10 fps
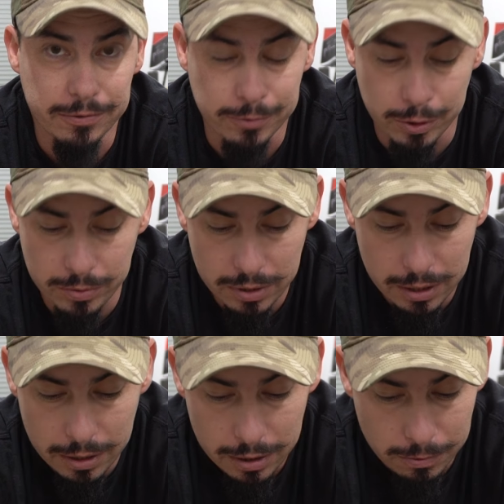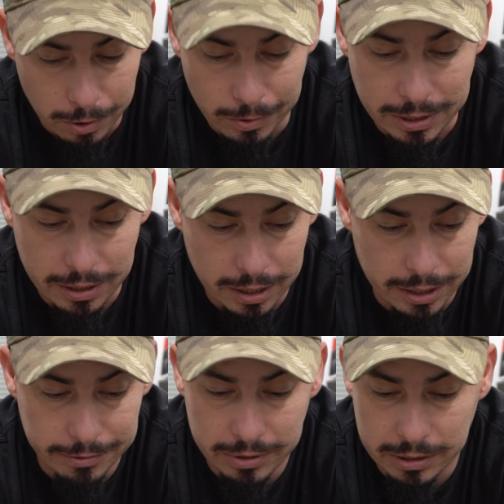the road where we can get
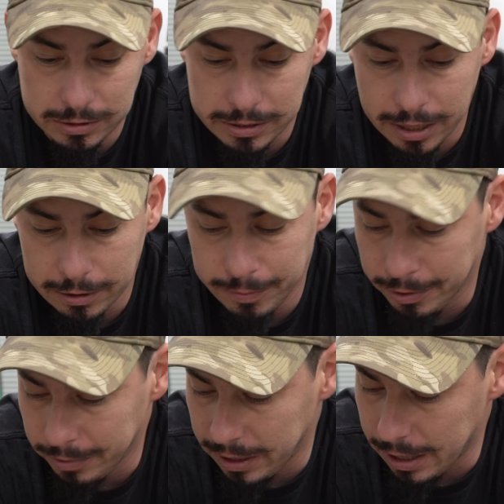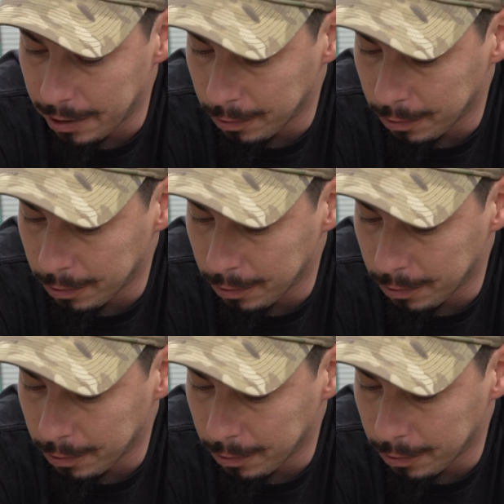everything together. But right now